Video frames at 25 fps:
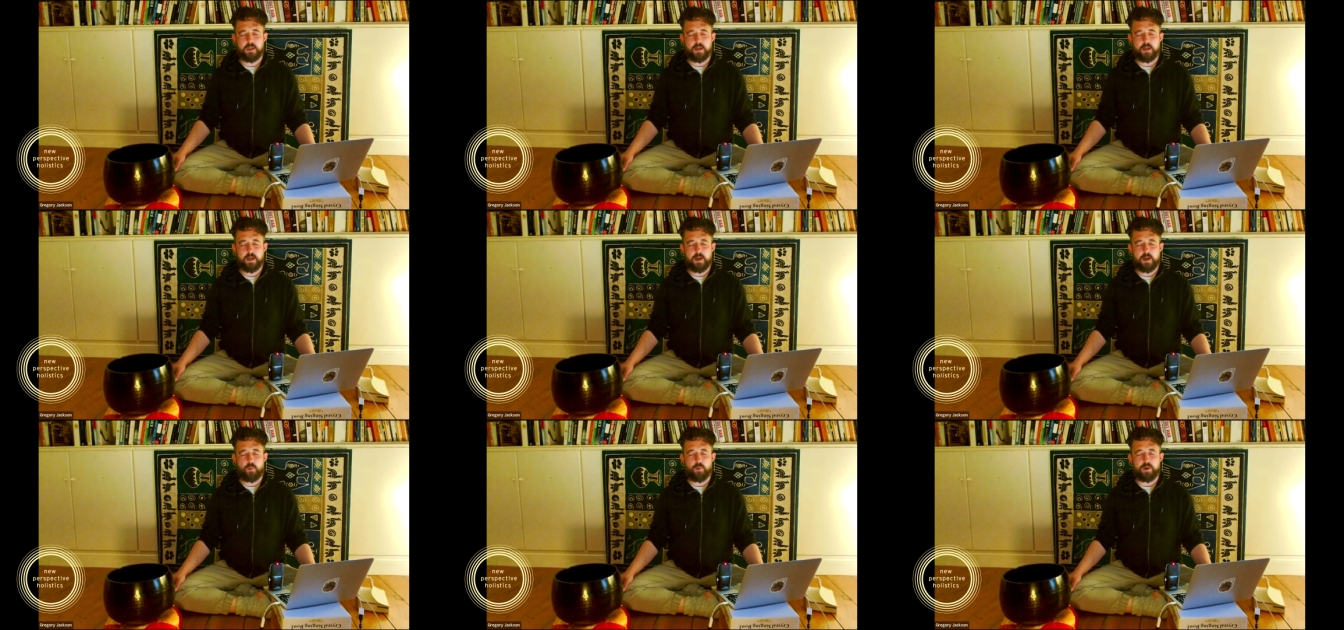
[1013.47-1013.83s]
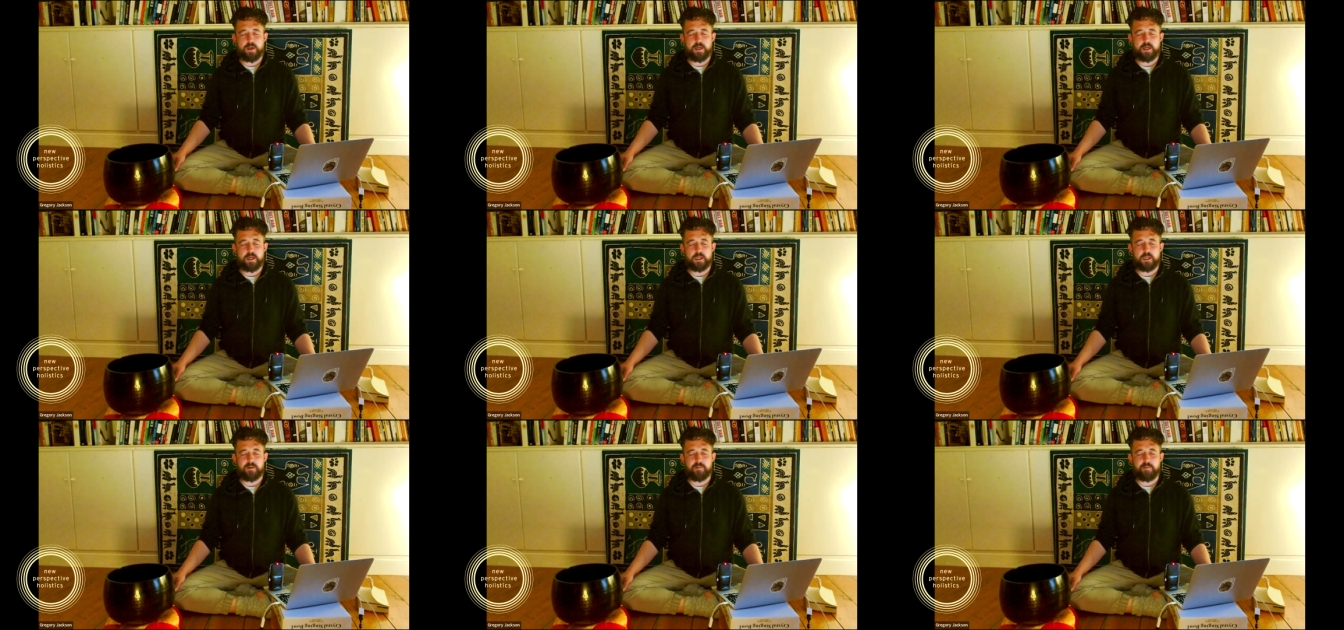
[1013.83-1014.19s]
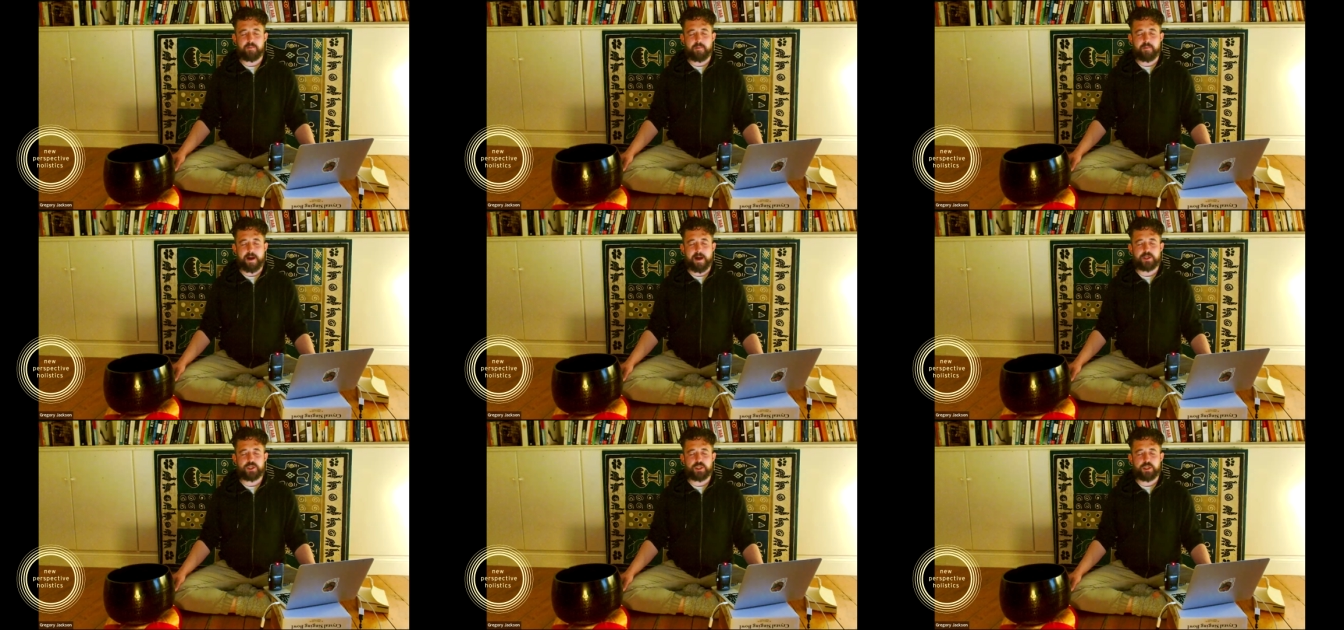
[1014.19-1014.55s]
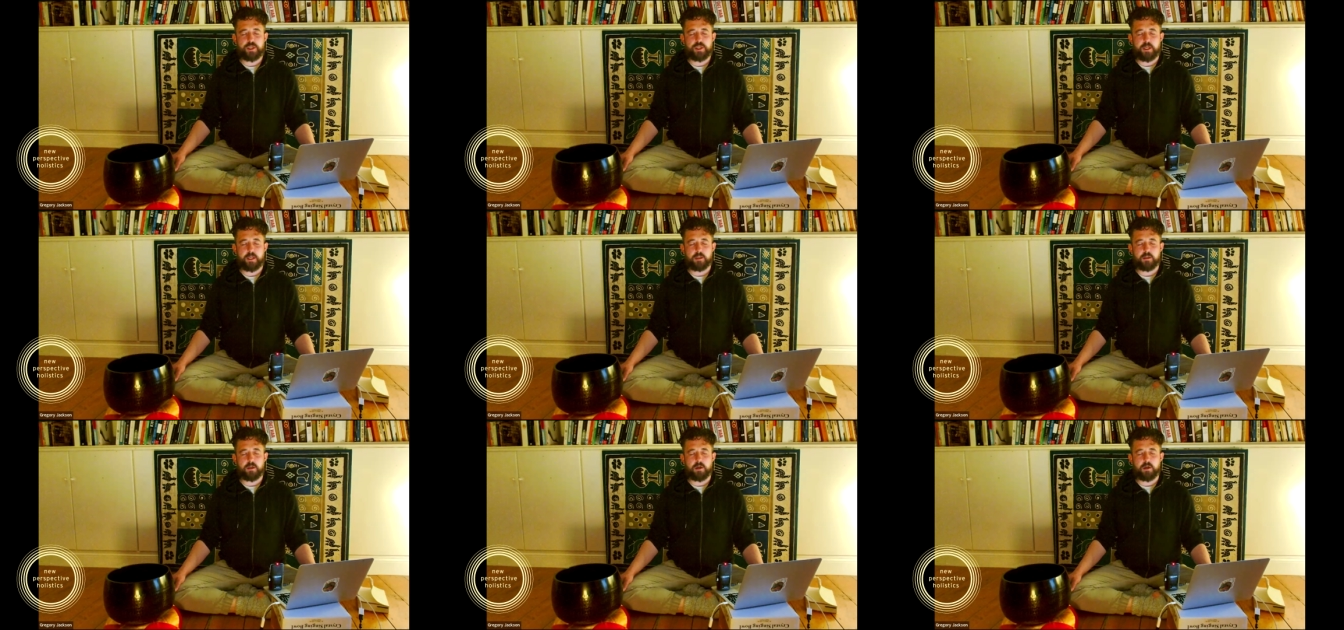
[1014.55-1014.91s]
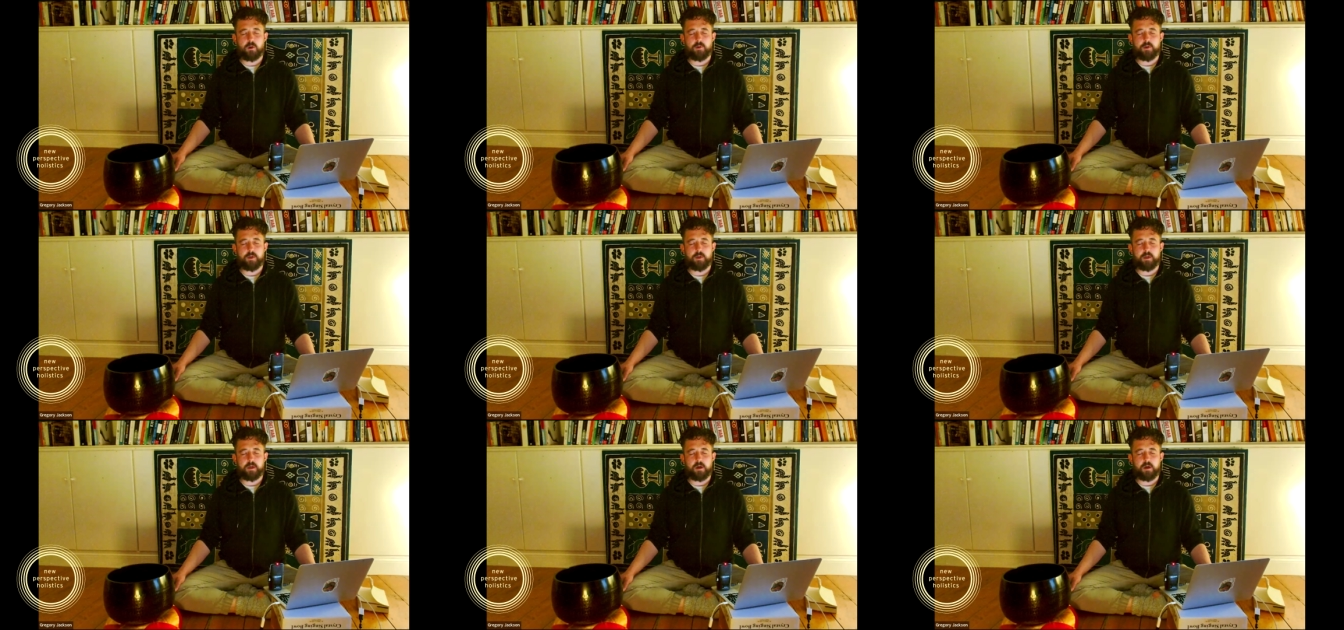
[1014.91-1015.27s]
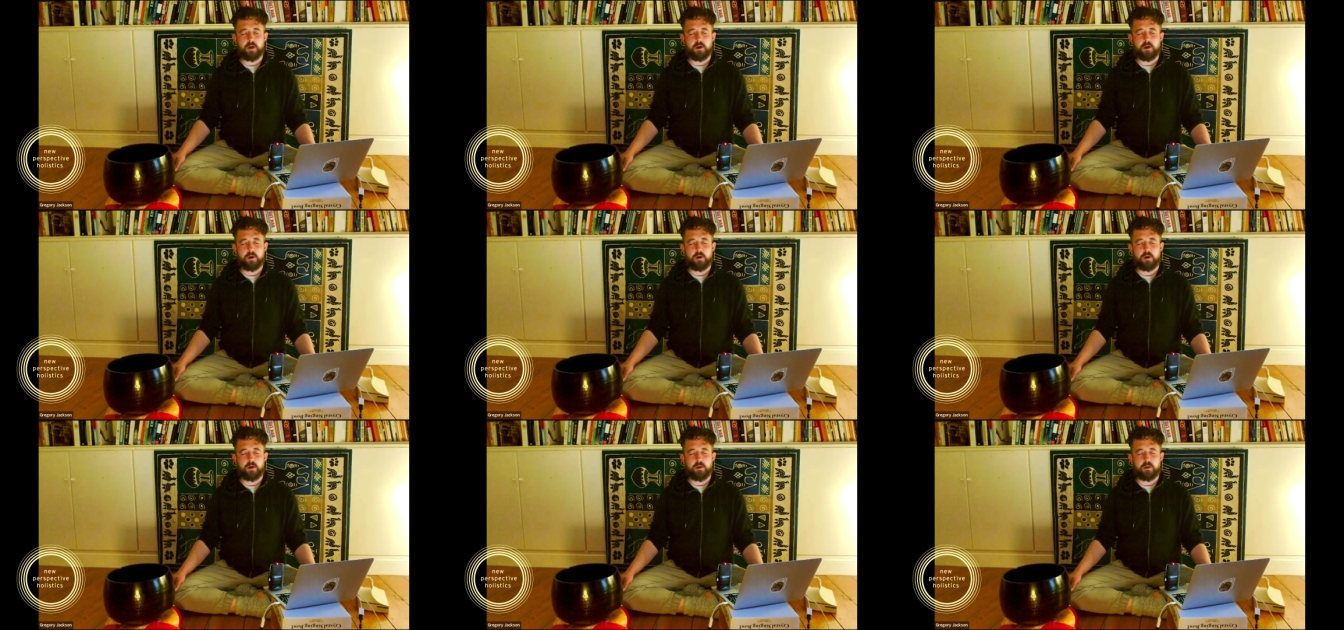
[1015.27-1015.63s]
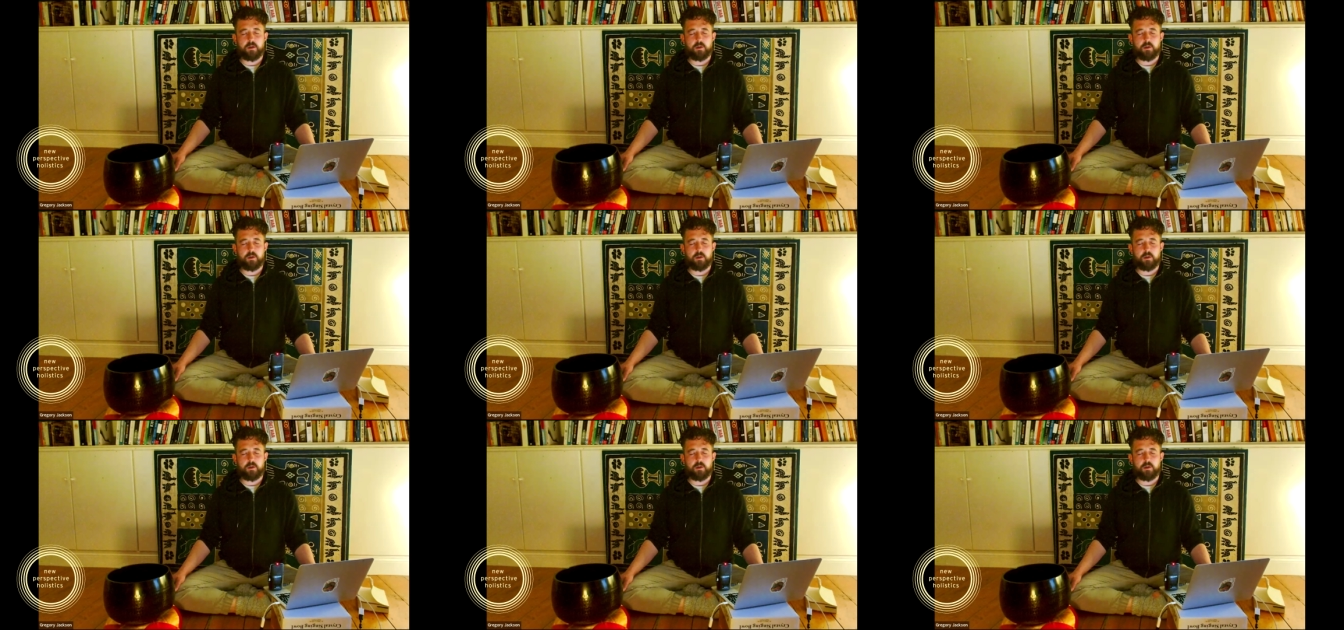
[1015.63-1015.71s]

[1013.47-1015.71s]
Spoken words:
and we can imagine it going all